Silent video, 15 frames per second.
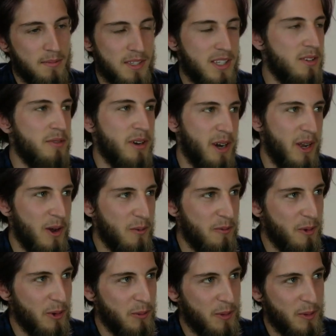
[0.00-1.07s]
I'm still very
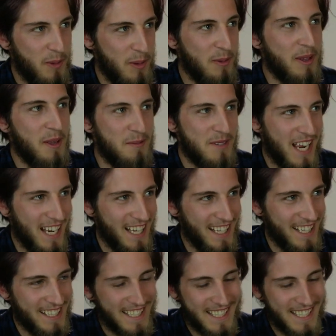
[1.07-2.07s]
hopeful, but people keep telling